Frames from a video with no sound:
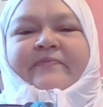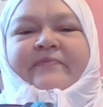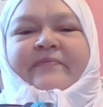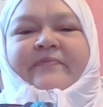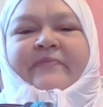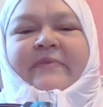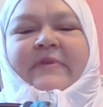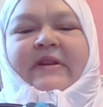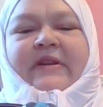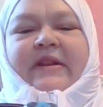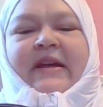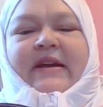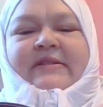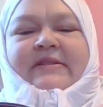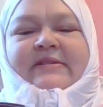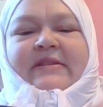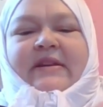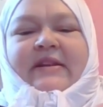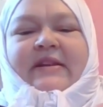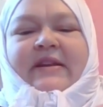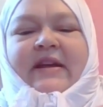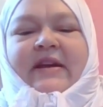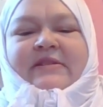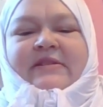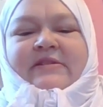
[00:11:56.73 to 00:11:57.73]
It has it
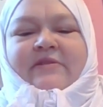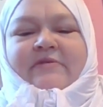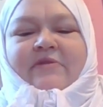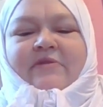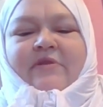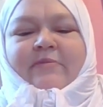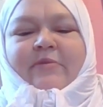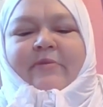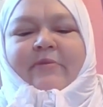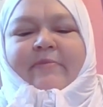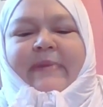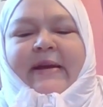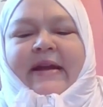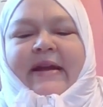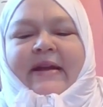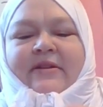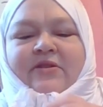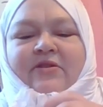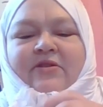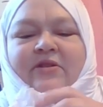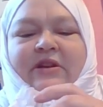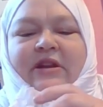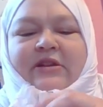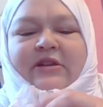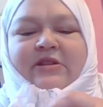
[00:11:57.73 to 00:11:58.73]
has a rubber band on
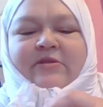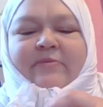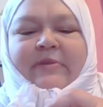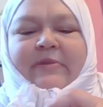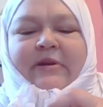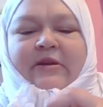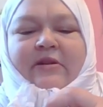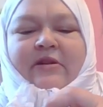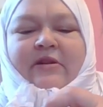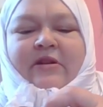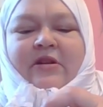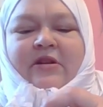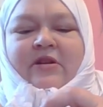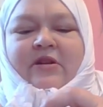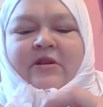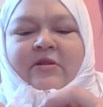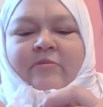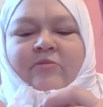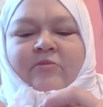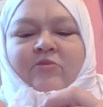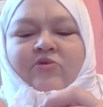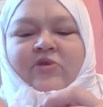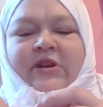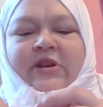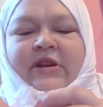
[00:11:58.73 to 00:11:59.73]
it to be a
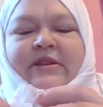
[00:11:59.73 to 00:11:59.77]
ponytail